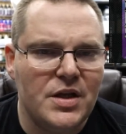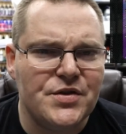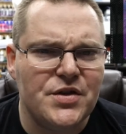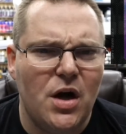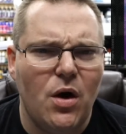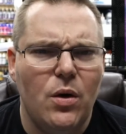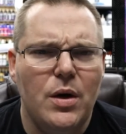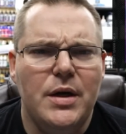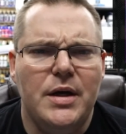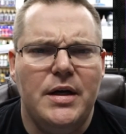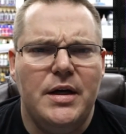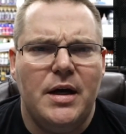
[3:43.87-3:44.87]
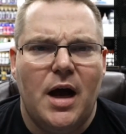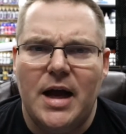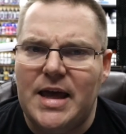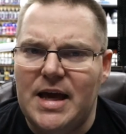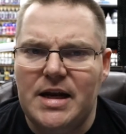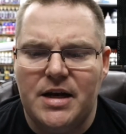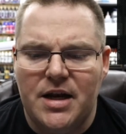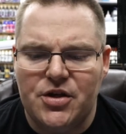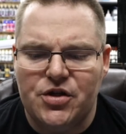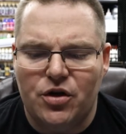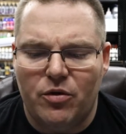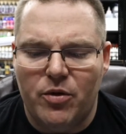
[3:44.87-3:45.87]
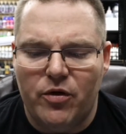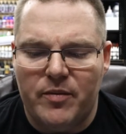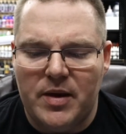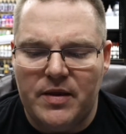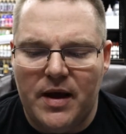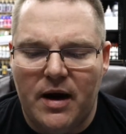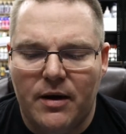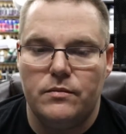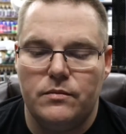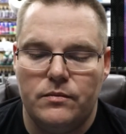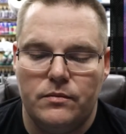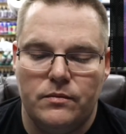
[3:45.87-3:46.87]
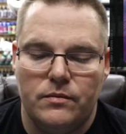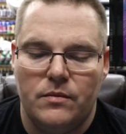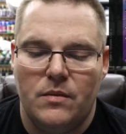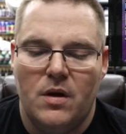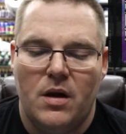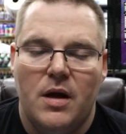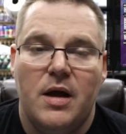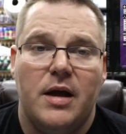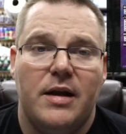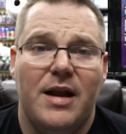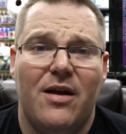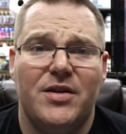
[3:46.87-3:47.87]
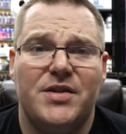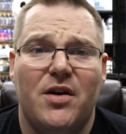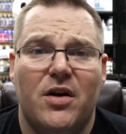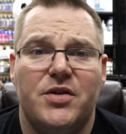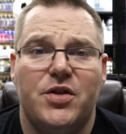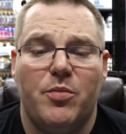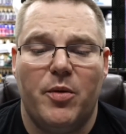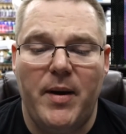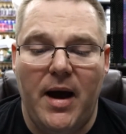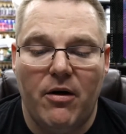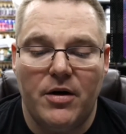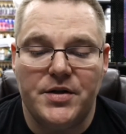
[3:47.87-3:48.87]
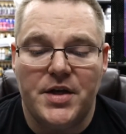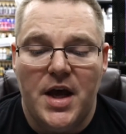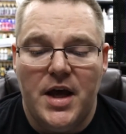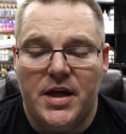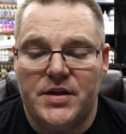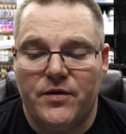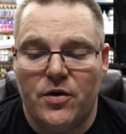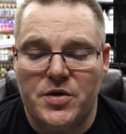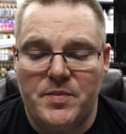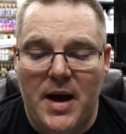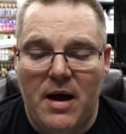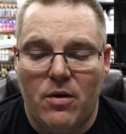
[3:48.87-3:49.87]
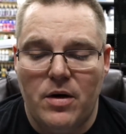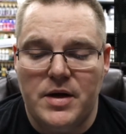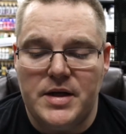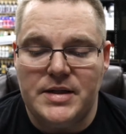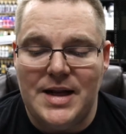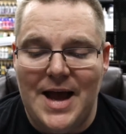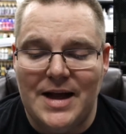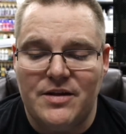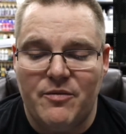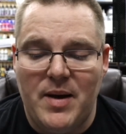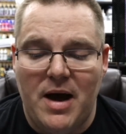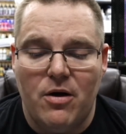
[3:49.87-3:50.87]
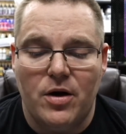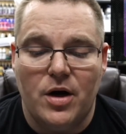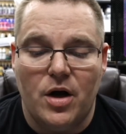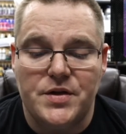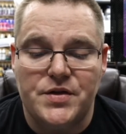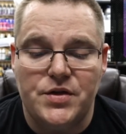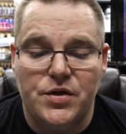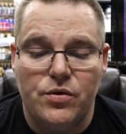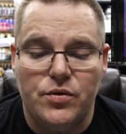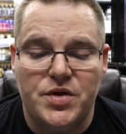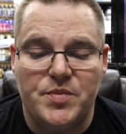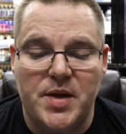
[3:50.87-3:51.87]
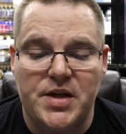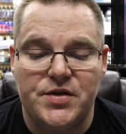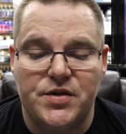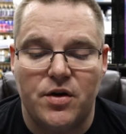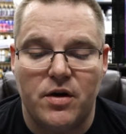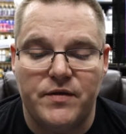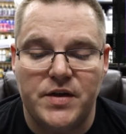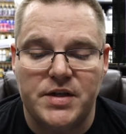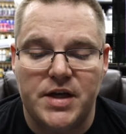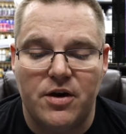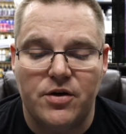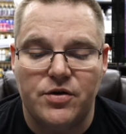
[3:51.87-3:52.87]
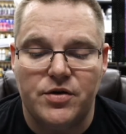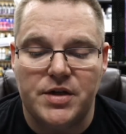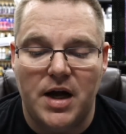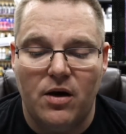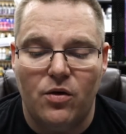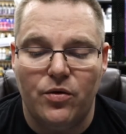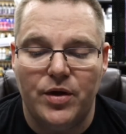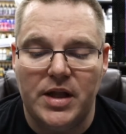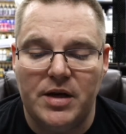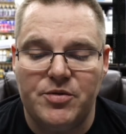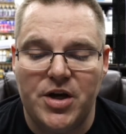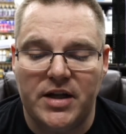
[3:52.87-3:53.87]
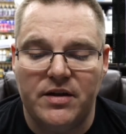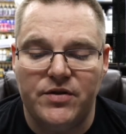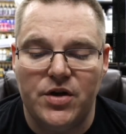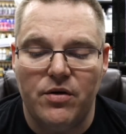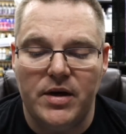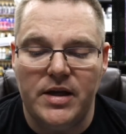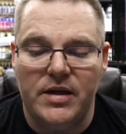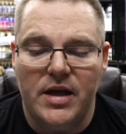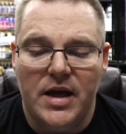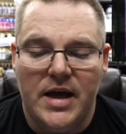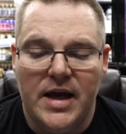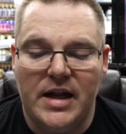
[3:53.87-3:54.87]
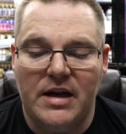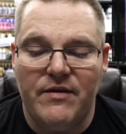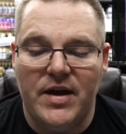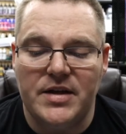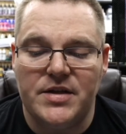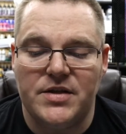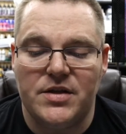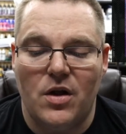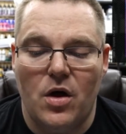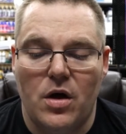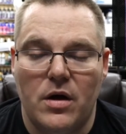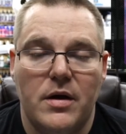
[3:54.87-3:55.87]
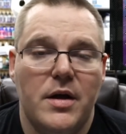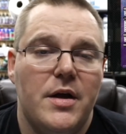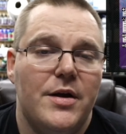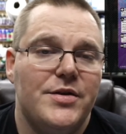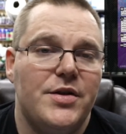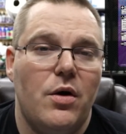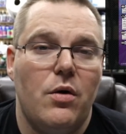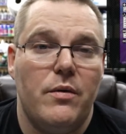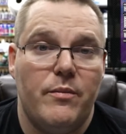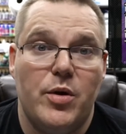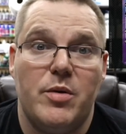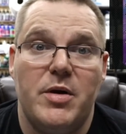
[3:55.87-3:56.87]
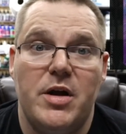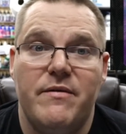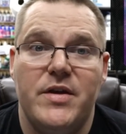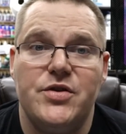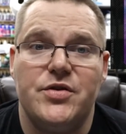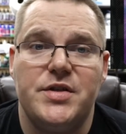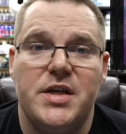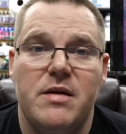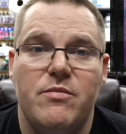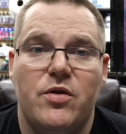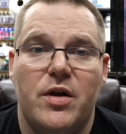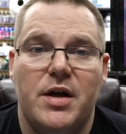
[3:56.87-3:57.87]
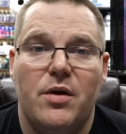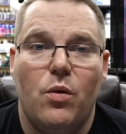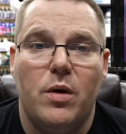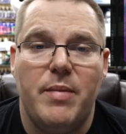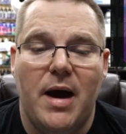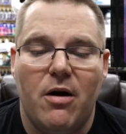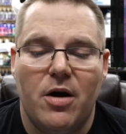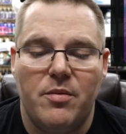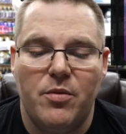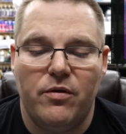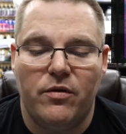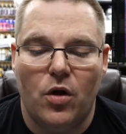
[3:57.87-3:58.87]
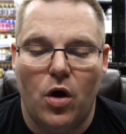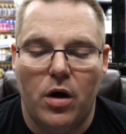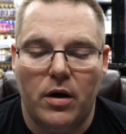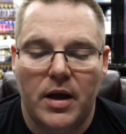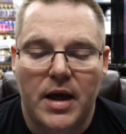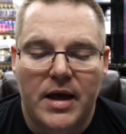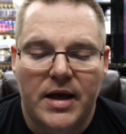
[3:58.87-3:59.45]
So, again, additional movement there. Now let's talk superpowers. His first power is an active power, costs 2, Speedster. If this character is not holding an objective token, it advances long. So put him in an Avengers team, you're looking at 1 power to move along.